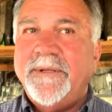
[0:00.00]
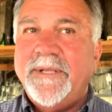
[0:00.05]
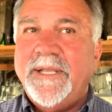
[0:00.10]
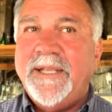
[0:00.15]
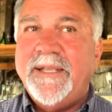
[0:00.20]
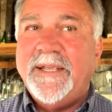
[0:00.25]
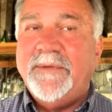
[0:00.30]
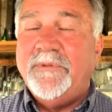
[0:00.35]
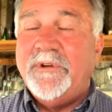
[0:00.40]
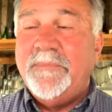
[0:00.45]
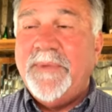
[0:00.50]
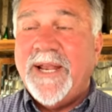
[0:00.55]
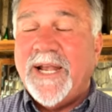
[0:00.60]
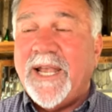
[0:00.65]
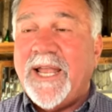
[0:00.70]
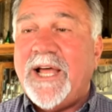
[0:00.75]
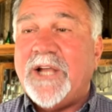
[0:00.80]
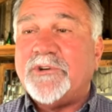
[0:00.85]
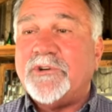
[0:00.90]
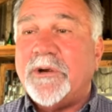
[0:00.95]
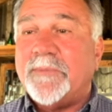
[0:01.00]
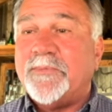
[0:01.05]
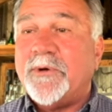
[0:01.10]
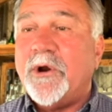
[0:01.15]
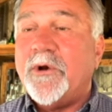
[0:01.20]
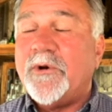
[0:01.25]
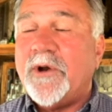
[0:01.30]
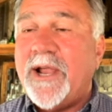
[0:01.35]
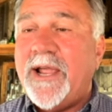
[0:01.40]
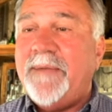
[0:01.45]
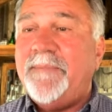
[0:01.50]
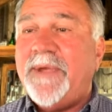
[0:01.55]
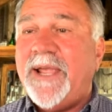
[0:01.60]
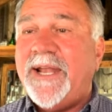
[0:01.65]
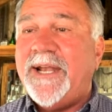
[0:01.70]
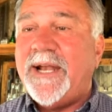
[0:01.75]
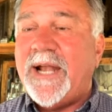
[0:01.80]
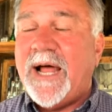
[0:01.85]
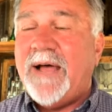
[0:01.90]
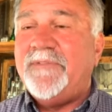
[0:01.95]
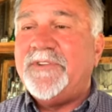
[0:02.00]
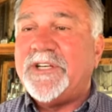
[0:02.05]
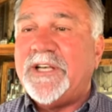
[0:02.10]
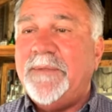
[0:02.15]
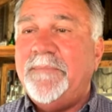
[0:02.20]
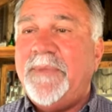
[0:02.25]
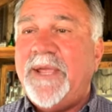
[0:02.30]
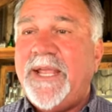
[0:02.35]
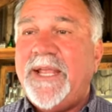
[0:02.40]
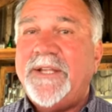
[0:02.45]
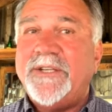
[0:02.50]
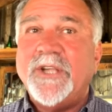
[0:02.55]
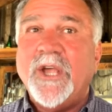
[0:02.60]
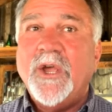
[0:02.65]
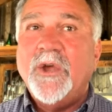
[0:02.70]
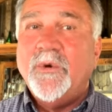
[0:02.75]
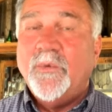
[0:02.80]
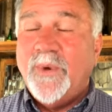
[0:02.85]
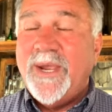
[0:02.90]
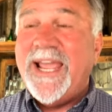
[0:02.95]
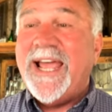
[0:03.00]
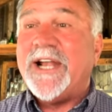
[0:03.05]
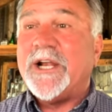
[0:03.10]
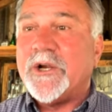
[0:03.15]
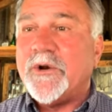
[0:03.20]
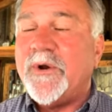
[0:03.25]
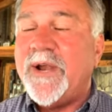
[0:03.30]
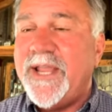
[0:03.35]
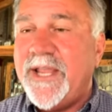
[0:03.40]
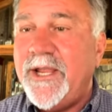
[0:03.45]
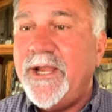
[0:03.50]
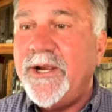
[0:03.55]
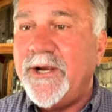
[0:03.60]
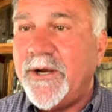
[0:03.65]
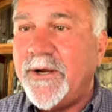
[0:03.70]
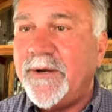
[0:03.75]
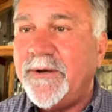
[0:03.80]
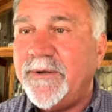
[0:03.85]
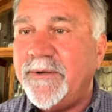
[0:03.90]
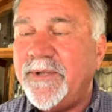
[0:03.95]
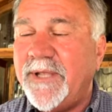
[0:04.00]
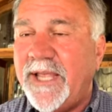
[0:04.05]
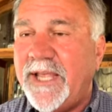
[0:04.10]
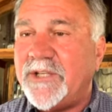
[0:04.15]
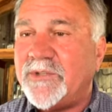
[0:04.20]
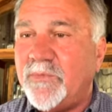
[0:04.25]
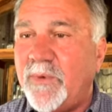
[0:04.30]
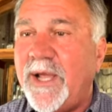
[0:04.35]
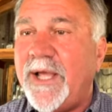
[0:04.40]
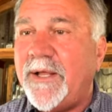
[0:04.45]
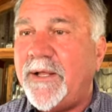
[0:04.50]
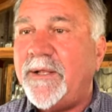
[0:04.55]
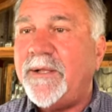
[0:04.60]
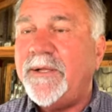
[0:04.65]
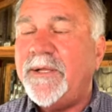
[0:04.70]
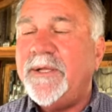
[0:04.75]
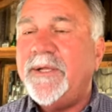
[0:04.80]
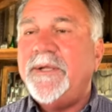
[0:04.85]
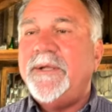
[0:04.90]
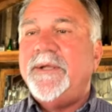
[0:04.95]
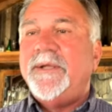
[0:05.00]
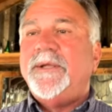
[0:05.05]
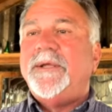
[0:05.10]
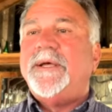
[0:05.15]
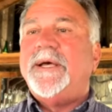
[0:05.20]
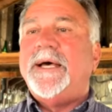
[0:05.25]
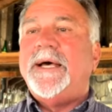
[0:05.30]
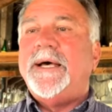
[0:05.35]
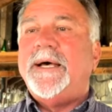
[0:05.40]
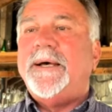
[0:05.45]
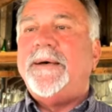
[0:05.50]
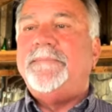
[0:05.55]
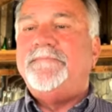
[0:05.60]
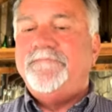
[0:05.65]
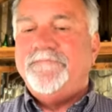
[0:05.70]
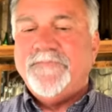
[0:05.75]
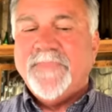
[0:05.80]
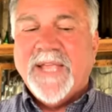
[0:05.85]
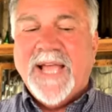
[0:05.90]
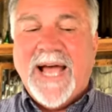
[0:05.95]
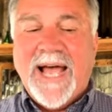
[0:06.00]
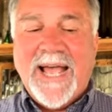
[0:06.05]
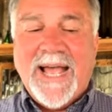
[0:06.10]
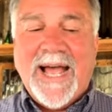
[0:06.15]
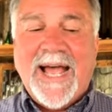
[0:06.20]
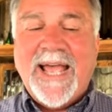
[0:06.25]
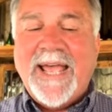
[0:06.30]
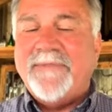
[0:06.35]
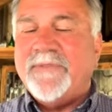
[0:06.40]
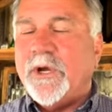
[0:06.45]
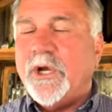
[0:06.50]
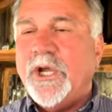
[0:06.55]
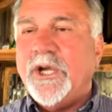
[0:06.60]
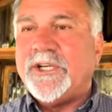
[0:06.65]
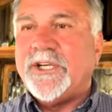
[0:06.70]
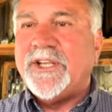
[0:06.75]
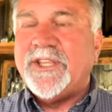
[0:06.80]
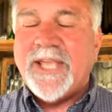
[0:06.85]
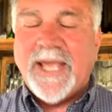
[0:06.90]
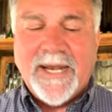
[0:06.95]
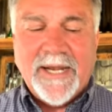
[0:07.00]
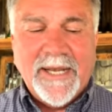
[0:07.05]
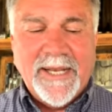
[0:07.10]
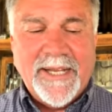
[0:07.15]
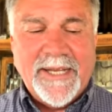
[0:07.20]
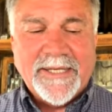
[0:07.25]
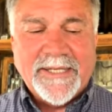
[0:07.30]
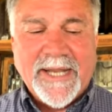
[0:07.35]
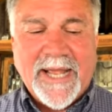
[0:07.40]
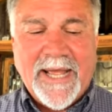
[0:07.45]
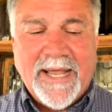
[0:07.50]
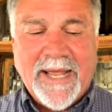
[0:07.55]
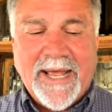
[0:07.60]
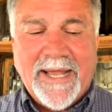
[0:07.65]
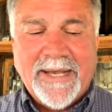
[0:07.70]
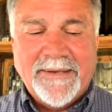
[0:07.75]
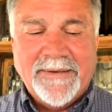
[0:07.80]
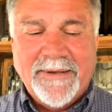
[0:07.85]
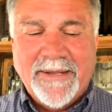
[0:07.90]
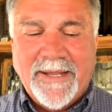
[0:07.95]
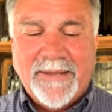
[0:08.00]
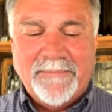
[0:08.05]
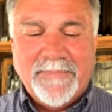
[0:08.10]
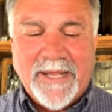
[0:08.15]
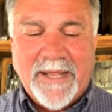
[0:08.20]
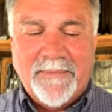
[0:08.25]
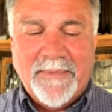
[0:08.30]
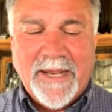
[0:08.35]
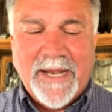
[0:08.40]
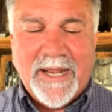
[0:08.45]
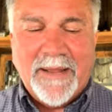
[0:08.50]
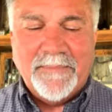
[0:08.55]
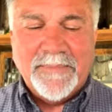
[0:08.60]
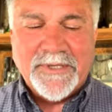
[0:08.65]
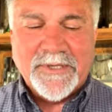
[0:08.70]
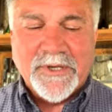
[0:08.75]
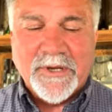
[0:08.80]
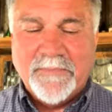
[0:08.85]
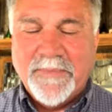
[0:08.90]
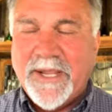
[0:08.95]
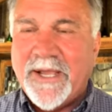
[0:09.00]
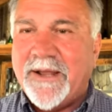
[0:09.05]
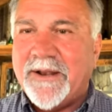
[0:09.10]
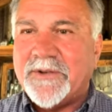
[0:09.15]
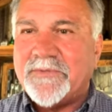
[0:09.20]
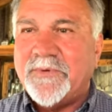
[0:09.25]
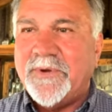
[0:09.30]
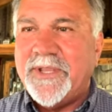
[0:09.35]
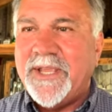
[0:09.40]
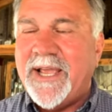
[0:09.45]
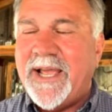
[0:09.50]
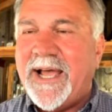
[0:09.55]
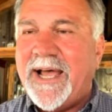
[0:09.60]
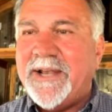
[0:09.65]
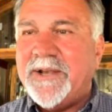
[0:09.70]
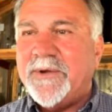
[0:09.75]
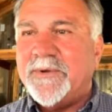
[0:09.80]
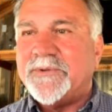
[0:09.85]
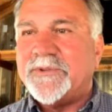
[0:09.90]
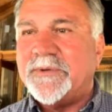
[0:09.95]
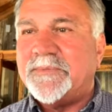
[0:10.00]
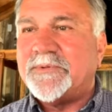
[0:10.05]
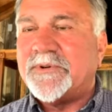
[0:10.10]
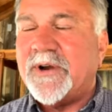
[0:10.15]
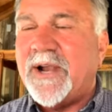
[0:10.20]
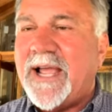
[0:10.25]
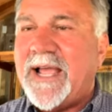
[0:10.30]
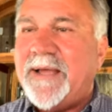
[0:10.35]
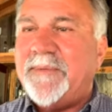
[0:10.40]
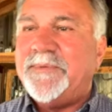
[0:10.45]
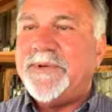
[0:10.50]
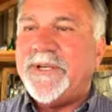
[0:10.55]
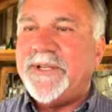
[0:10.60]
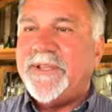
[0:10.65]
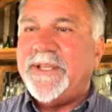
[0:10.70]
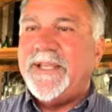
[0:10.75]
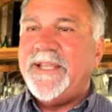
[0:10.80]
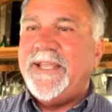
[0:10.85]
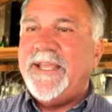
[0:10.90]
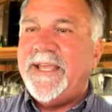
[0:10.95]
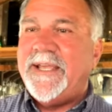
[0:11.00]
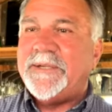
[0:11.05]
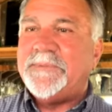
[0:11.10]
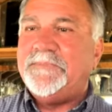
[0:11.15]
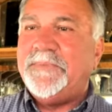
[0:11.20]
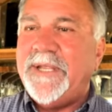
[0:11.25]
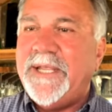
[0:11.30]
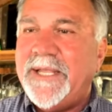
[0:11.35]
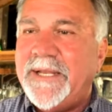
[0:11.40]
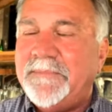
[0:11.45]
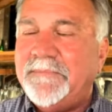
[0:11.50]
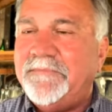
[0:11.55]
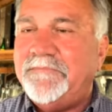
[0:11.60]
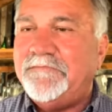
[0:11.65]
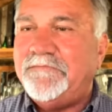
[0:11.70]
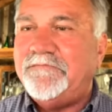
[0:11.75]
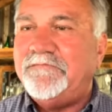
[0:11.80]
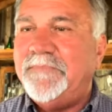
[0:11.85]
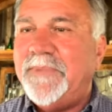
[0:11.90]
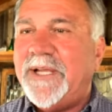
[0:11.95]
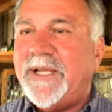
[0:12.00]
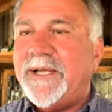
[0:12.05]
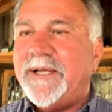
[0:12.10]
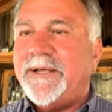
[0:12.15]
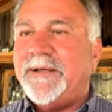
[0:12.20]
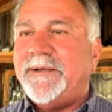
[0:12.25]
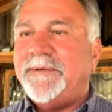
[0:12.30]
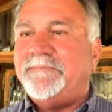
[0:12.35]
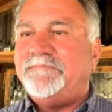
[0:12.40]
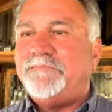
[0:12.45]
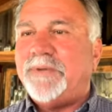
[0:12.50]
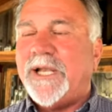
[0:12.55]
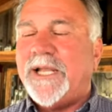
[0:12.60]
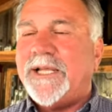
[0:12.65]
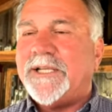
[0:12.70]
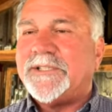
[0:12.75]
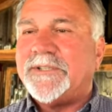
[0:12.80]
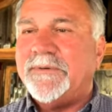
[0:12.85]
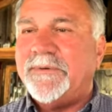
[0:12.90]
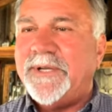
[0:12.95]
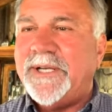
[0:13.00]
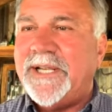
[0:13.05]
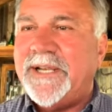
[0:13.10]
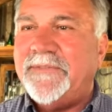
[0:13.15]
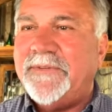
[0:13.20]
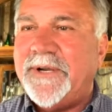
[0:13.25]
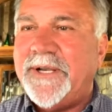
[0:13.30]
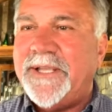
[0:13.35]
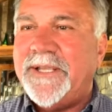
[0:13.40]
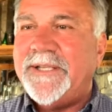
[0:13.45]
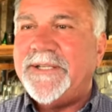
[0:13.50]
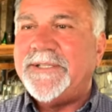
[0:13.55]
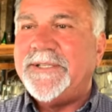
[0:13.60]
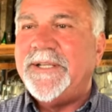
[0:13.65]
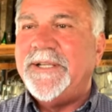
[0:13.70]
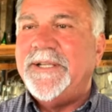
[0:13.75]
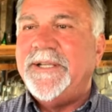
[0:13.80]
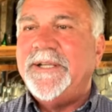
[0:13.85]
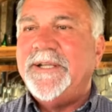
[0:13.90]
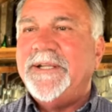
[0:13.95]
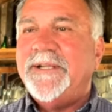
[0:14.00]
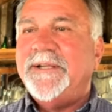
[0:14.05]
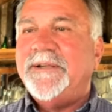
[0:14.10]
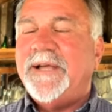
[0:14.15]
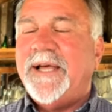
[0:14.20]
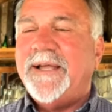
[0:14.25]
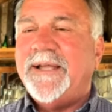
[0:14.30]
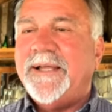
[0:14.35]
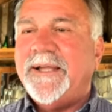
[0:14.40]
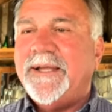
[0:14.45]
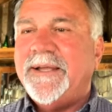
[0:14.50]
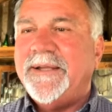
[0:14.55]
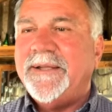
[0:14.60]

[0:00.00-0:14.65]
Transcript: it would mean a lot to our program, and it obviously means we had a great year as well. Um, I, I, haven't looked at that list. I, I, I mean, I'm just going to be honest with you. I don't subscribe yeah. to the ESPN uh, Plus or whatever it is. I,